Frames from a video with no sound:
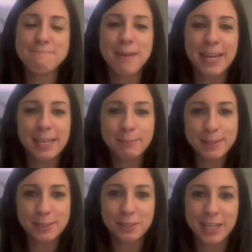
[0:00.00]
My name is
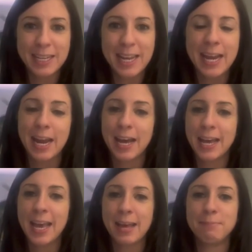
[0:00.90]
Serene, and
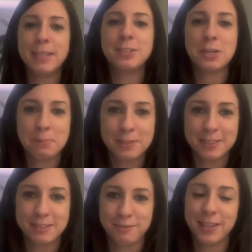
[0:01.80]
I am the
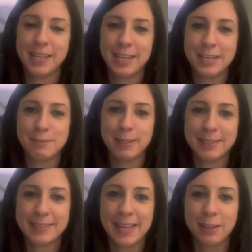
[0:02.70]
chairperson for the Canadian
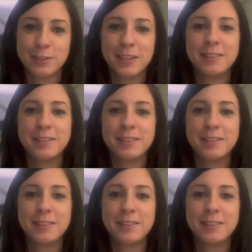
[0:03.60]
Business Council.